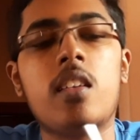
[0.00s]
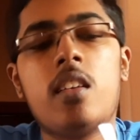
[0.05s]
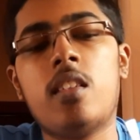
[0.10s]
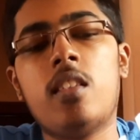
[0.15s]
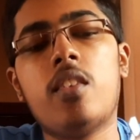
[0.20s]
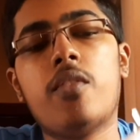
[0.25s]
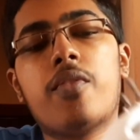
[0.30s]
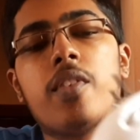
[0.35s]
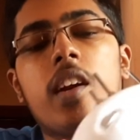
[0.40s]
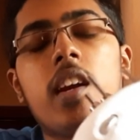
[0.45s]

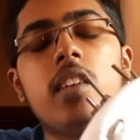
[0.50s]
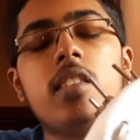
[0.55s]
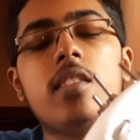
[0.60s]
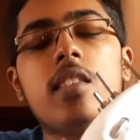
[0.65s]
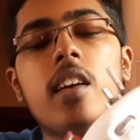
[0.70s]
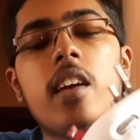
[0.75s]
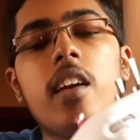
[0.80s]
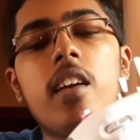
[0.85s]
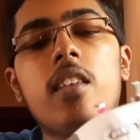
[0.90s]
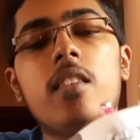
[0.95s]
in the front
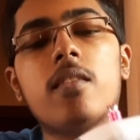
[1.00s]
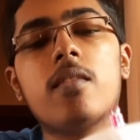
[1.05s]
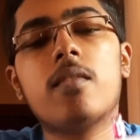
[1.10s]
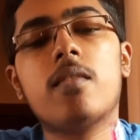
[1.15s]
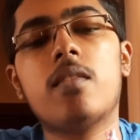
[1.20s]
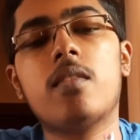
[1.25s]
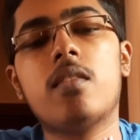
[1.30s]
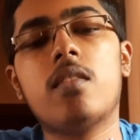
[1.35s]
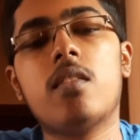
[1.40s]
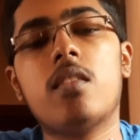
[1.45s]
side,
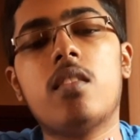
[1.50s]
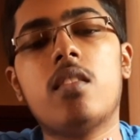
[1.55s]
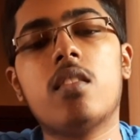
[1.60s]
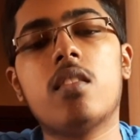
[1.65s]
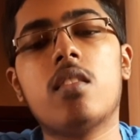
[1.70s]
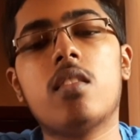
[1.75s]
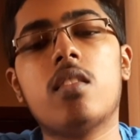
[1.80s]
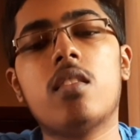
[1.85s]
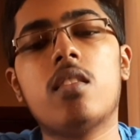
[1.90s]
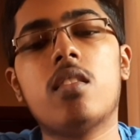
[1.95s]

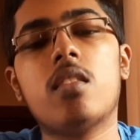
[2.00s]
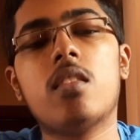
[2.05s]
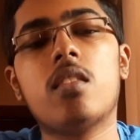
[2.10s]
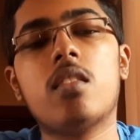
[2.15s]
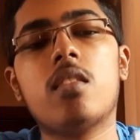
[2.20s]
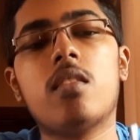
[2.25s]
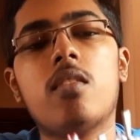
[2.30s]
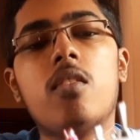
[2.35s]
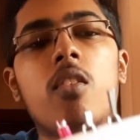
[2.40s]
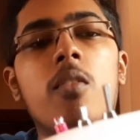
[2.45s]

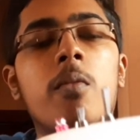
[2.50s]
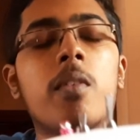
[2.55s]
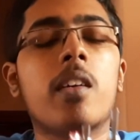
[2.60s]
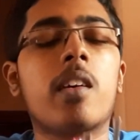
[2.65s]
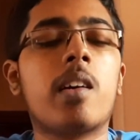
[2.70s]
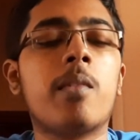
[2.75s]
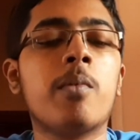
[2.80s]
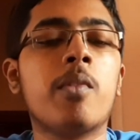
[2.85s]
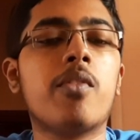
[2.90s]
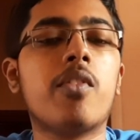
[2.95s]

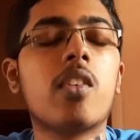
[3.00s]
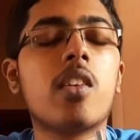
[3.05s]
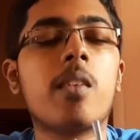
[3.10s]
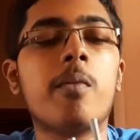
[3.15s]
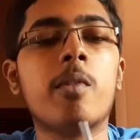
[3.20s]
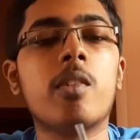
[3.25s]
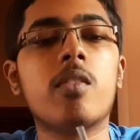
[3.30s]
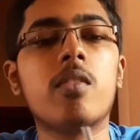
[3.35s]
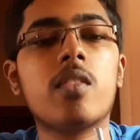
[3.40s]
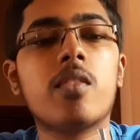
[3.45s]
before
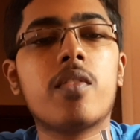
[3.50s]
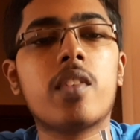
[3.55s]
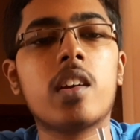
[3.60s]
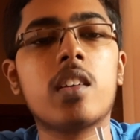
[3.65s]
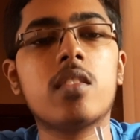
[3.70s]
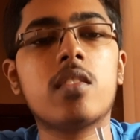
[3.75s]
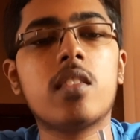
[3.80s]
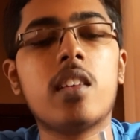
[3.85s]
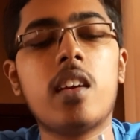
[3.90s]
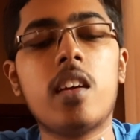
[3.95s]
coming to the
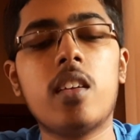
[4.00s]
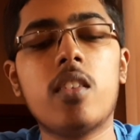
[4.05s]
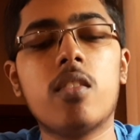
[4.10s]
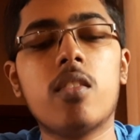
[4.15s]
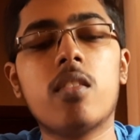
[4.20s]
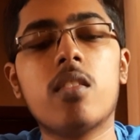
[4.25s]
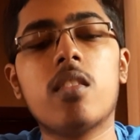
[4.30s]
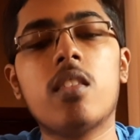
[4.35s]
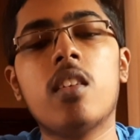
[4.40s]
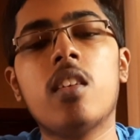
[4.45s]
front side,
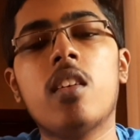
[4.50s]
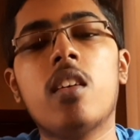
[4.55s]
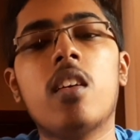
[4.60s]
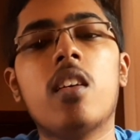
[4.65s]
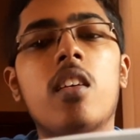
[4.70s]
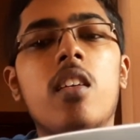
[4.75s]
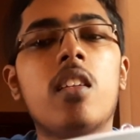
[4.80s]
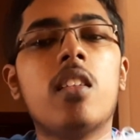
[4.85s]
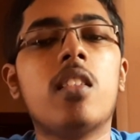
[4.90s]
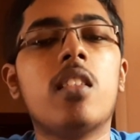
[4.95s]

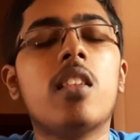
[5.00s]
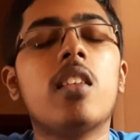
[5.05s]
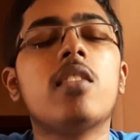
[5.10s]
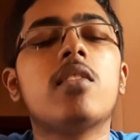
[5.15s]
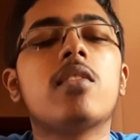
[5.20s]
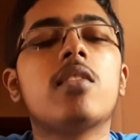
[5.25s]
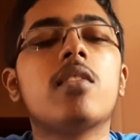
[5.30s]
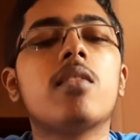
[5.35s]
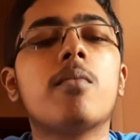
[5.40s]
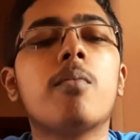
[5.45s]
in
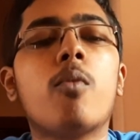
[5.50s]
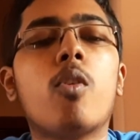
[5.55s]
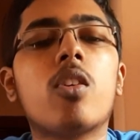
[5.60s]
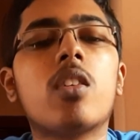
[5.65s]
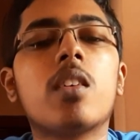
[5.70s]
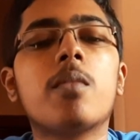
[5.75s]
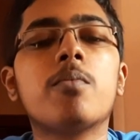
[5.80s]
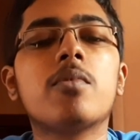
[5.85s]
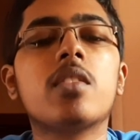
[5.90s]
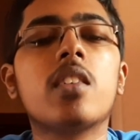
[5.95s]
this
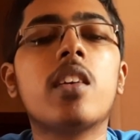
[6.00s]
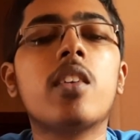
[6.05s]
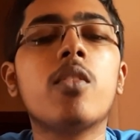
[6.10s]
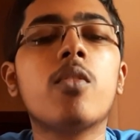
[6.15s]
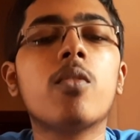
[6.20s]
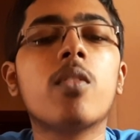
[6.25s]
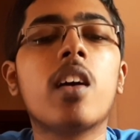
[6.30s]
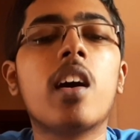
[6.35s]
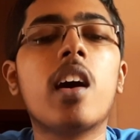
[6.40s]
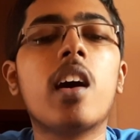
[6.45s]
bottom side
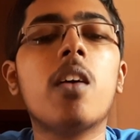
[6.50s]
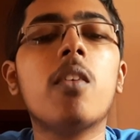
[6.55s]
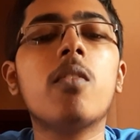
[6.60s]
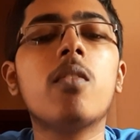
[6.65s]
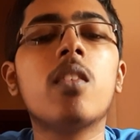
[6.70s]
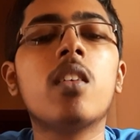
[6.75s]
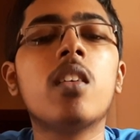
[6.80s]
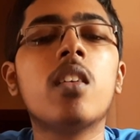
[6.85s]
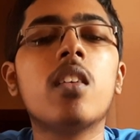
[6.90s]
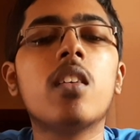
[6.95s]
you
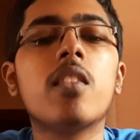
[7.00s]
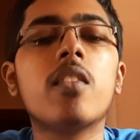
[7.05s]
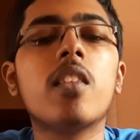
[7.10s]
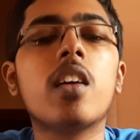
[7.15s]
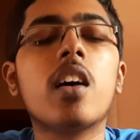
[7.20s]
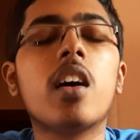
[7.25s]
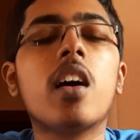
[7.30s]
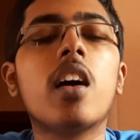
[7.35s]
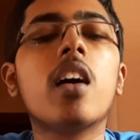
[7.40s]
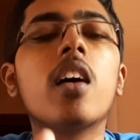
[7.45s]
have
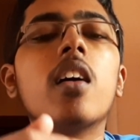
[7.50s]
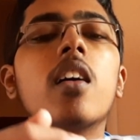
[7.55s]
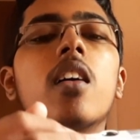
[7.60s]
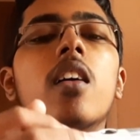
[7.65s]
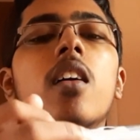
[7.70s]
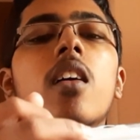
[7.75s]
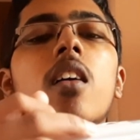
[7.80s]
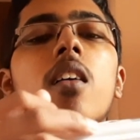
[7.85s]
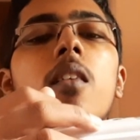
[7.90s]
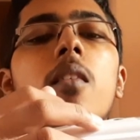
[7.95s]
the
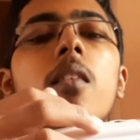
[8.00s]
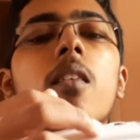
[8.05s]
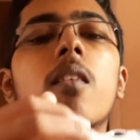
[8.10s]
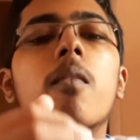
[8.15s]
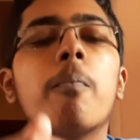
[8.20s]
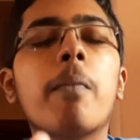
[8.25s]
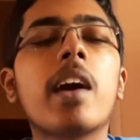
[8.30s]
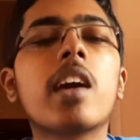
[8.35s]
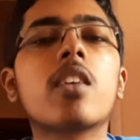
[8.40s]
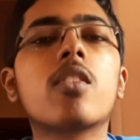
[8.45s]

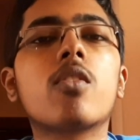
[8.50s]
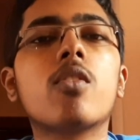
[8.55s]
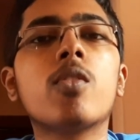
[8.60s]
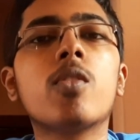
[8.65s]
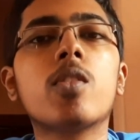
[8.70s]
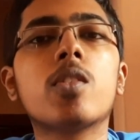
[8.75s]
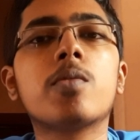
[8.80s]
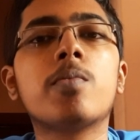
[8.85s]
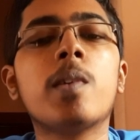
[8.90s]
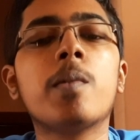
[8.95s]
micro
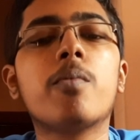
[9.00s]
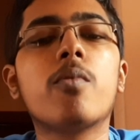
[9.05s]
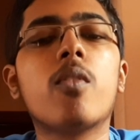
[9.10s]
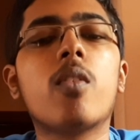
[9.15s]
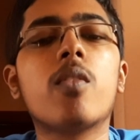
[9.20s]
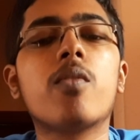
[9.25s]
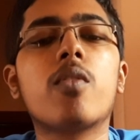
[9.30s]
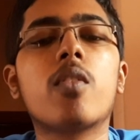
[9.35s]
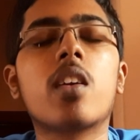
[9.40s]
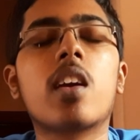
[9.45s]
USB
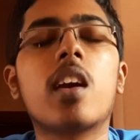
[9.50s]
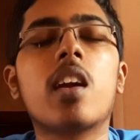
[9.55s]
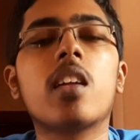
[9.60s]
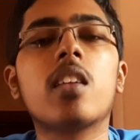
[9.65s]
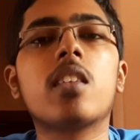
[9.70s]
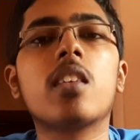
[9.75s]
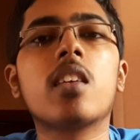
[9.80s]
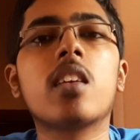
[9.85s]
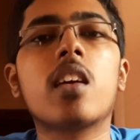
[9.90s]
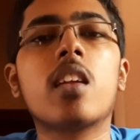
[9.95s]
port for
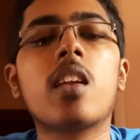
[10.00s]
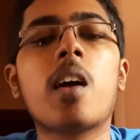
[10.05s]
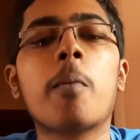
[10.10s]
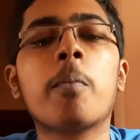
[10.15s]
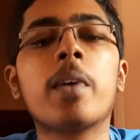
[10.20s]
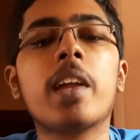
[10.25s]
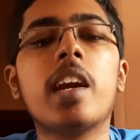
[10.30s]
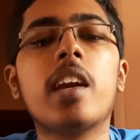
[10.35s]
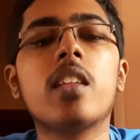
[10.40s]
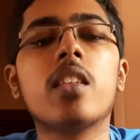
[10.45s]
connecting and
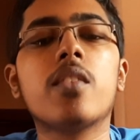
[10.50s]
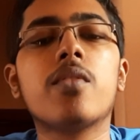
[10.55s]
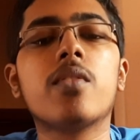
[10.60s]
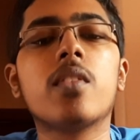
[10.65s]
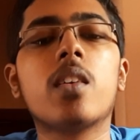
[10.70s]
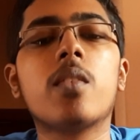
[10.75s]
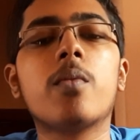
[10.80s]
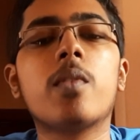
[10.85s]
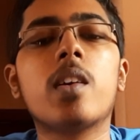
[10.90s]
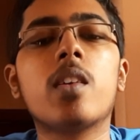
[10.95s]
upgrading the
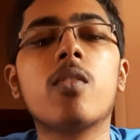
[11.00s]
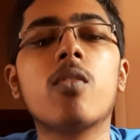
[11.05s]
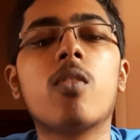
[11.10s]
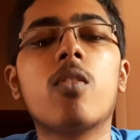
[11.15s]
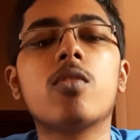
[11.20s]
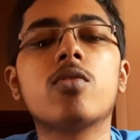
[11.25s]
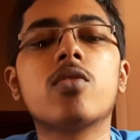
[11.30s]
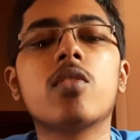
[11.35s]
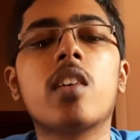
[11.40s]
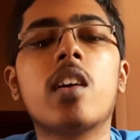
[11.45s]
firmware.
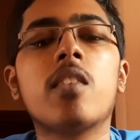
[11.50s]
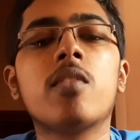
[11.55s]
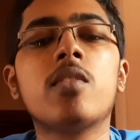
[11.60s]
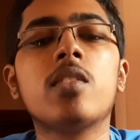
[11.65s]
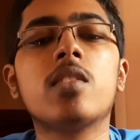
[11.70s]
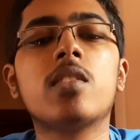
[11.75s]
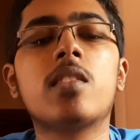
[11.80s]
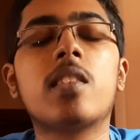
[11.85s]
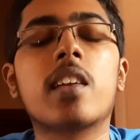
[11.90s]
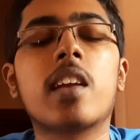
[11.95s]
You also have
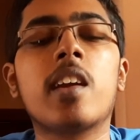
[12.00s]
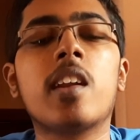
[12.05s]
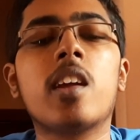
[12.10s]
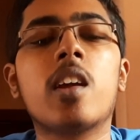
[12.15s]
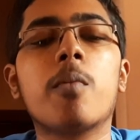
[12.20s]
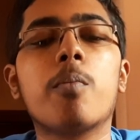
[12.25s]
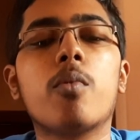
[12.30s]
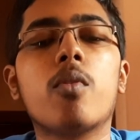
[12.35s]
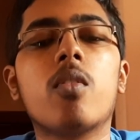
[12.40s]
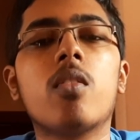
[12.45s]
this
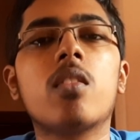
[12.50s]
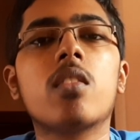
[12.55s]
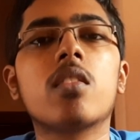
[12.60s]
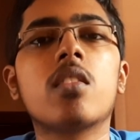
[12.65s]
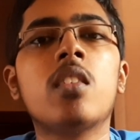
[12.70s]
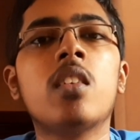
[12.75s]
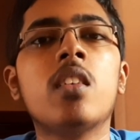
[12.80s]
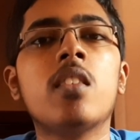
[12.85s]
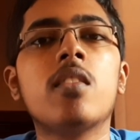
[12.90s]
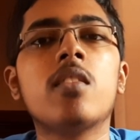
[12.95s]
trainer port
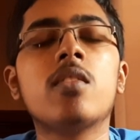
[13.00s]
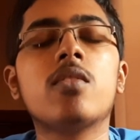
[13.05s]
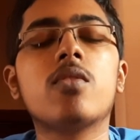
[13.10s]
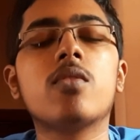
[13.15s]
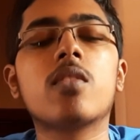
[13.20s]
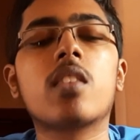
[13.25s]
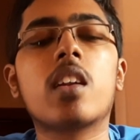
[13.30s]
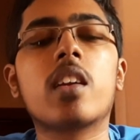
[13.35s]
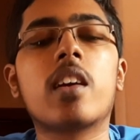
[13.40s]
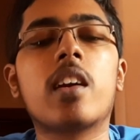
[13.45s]
which
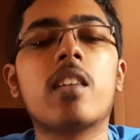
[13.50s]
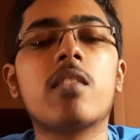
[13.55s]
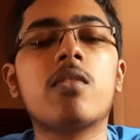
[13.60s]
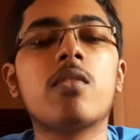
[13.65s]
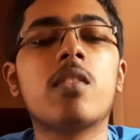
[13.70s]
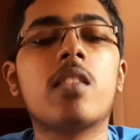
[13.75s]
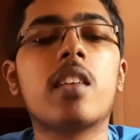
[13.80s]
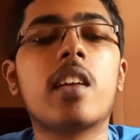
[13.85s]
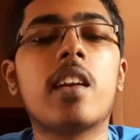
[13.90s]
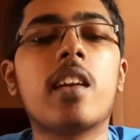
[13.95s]
you can connect
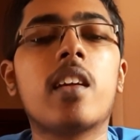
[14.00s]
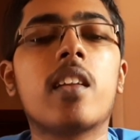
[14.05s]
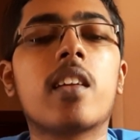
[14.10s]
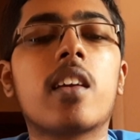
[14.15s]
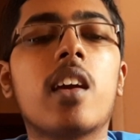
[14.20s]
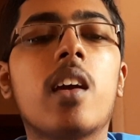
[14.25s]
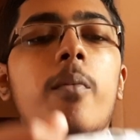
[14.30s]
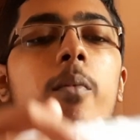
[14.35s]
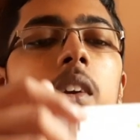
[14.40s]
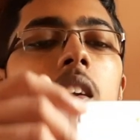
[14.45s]
to the trainer
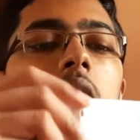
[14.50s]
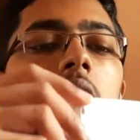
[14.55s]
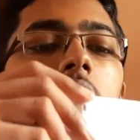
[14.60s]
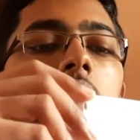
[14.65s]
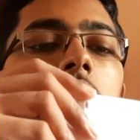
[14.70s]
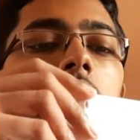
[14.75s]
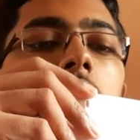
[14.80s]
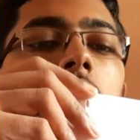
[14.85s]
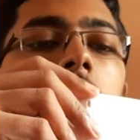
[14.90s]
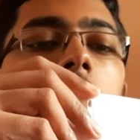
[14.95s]
cable
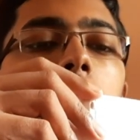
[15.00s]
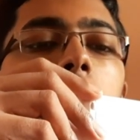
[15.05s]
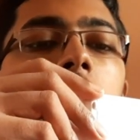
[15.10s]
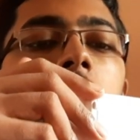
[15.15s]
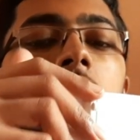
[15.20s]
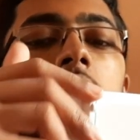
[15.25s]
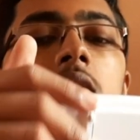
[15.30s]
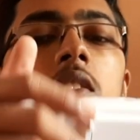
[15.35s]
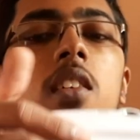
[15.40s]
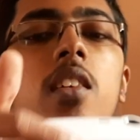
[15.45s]
to the
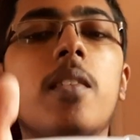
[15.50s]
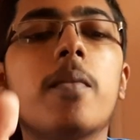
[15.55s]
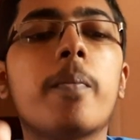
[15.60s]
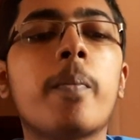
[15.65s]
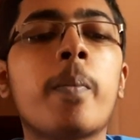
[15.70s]
PC.